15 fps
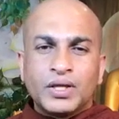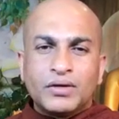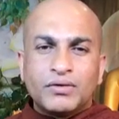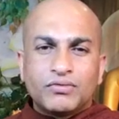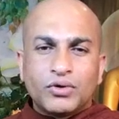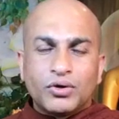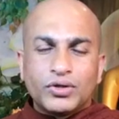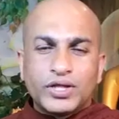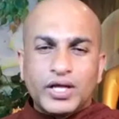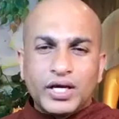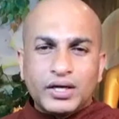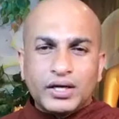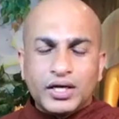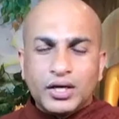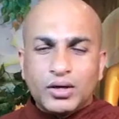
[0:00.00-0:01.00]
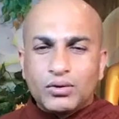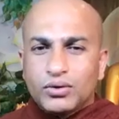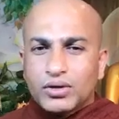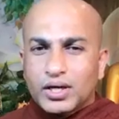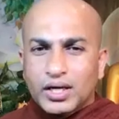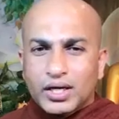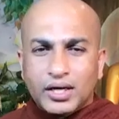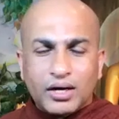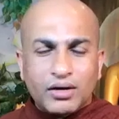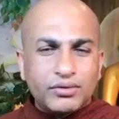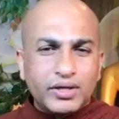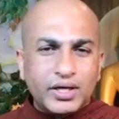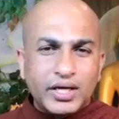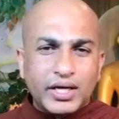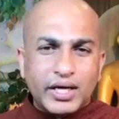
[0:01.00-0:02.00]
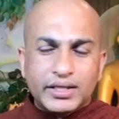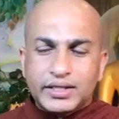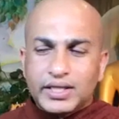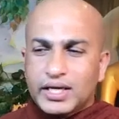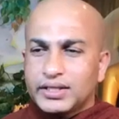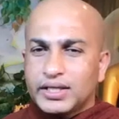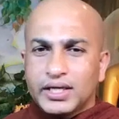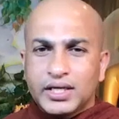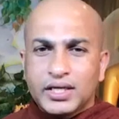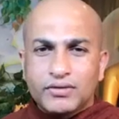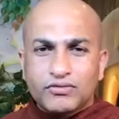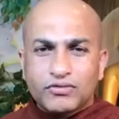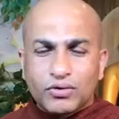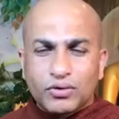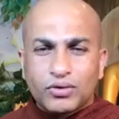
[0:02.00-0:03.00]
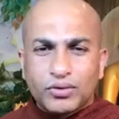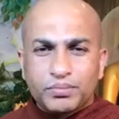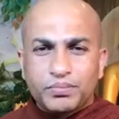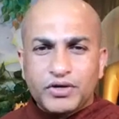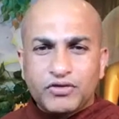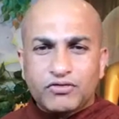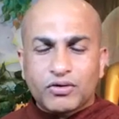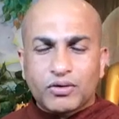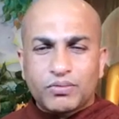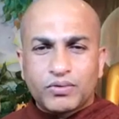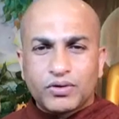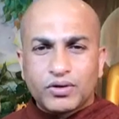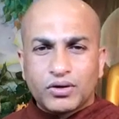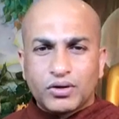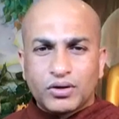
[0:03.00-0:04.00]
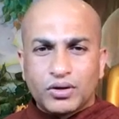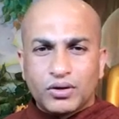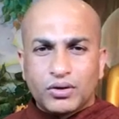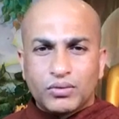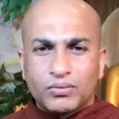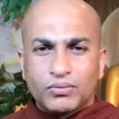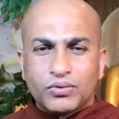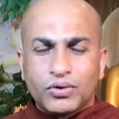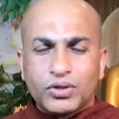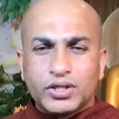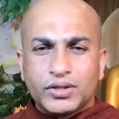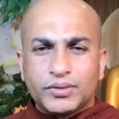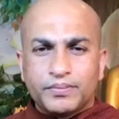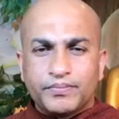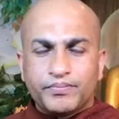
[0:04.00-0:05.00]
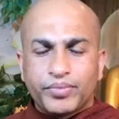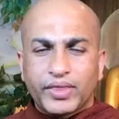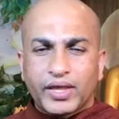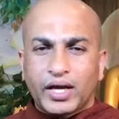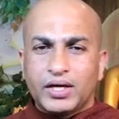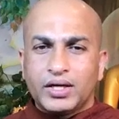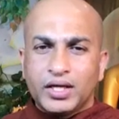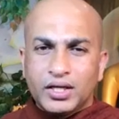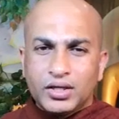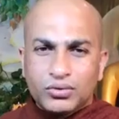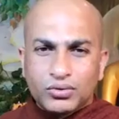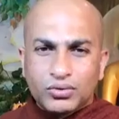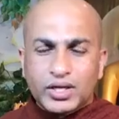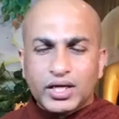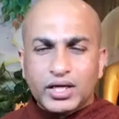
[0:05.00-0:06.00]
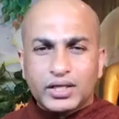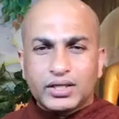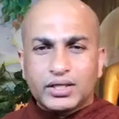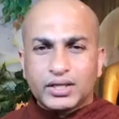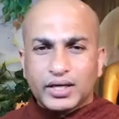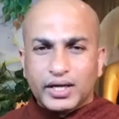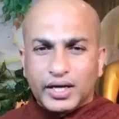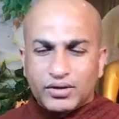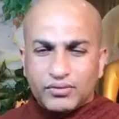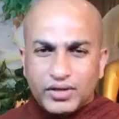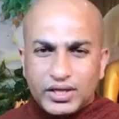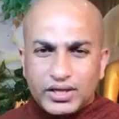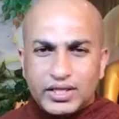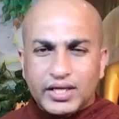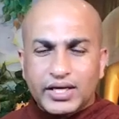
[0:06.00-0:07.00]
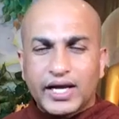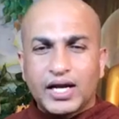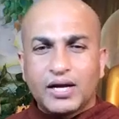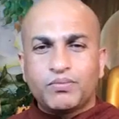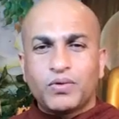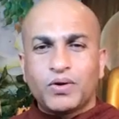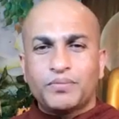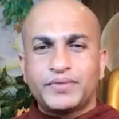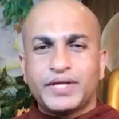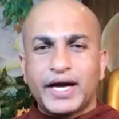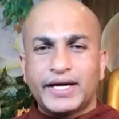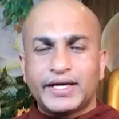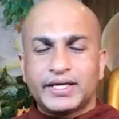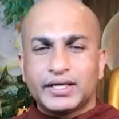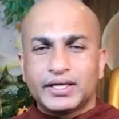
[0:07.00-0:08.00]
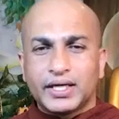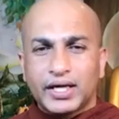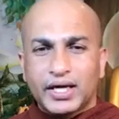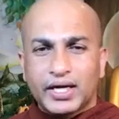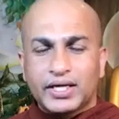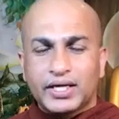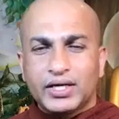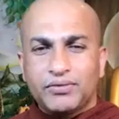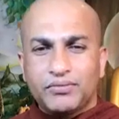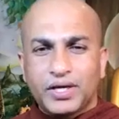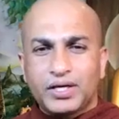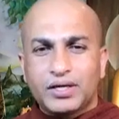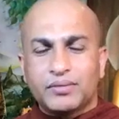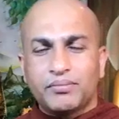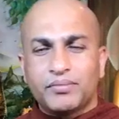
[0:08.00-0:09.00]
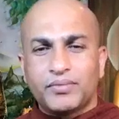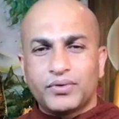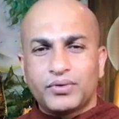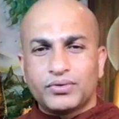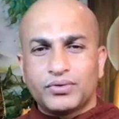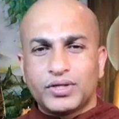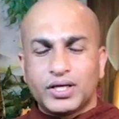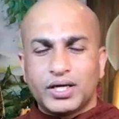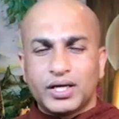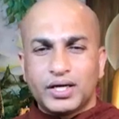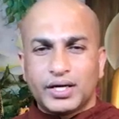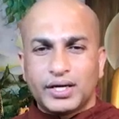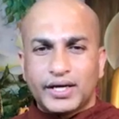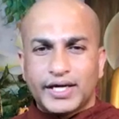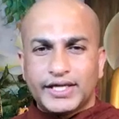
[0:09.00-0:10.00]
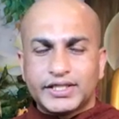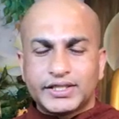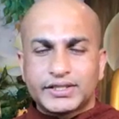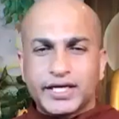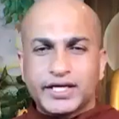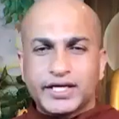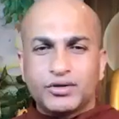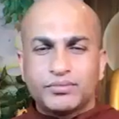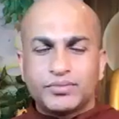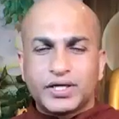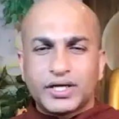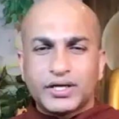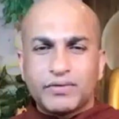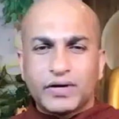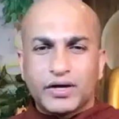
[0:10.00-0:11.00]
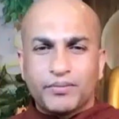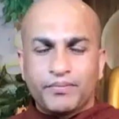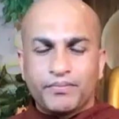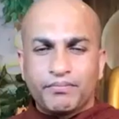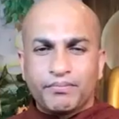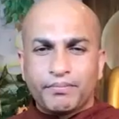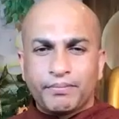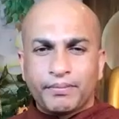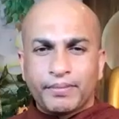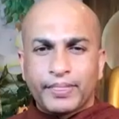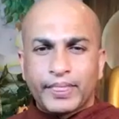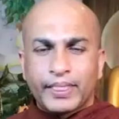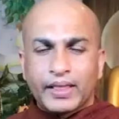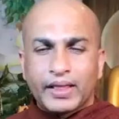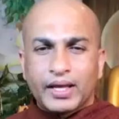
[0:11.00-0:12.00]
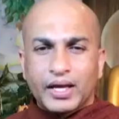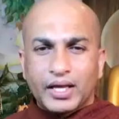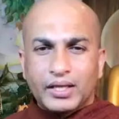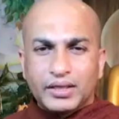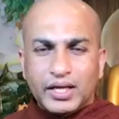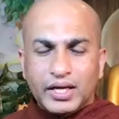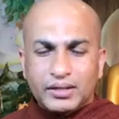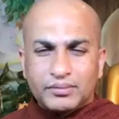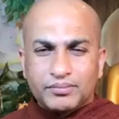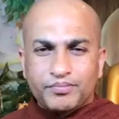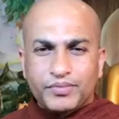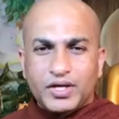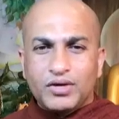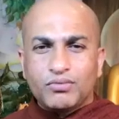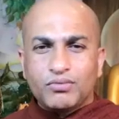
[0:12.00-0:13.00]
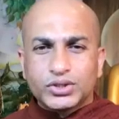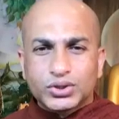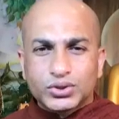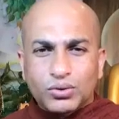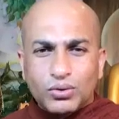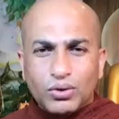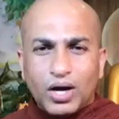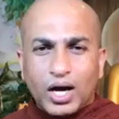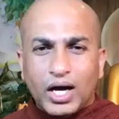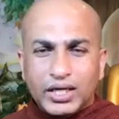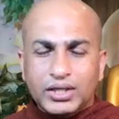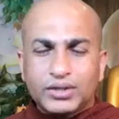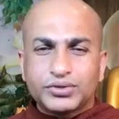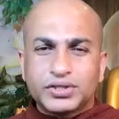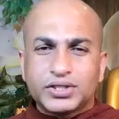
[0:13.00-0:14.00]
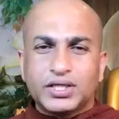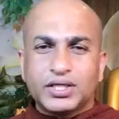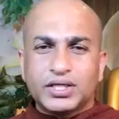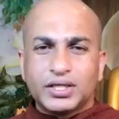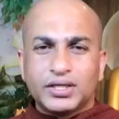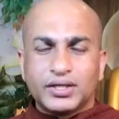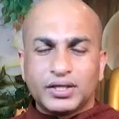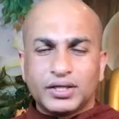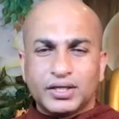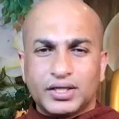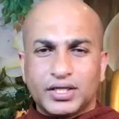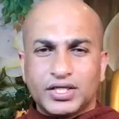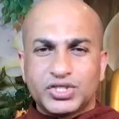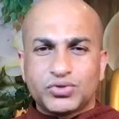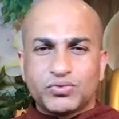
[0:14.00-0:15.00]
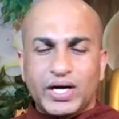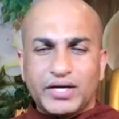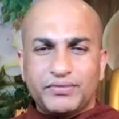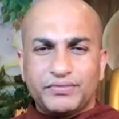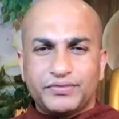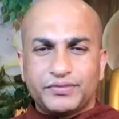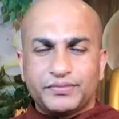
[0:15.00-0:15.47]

So then he looked around here and there. Then he saw a piece of wood, and he took it and with the help of that, and he went to the other side of the river. And then he was so hurried to see his wife.